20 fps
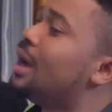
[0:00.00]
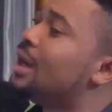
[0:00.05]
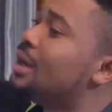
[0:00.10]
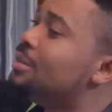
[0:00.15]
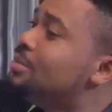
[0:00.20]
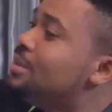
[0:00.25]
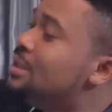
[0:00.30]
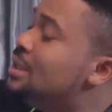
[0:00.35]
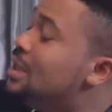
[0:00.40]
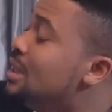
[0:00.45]
I
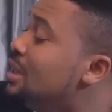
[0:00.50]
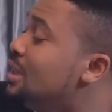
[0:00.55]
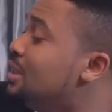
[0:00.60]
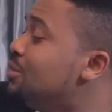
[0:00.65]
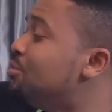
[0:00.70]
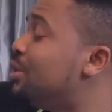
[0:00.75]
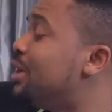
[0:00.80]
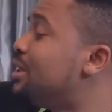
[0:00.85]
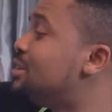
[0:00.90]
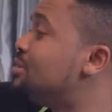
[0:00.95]
am
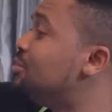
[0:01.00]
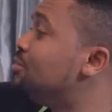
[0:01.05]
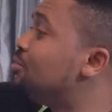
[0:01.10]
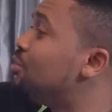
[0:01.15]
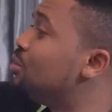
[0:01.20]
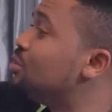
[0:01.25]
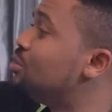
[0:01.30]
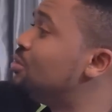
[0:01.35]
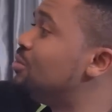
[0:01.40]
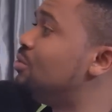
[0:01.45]
kneeling right in
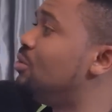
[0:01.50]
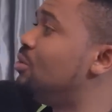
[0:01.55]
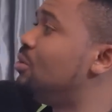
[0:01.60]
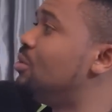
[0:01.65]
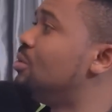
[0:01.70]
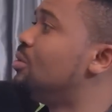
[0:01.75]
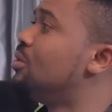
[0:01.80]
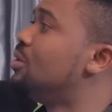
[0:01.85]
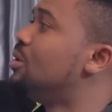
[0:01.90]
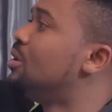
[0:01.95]
front of
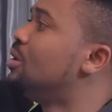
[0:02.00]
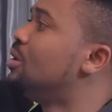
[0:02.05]
you,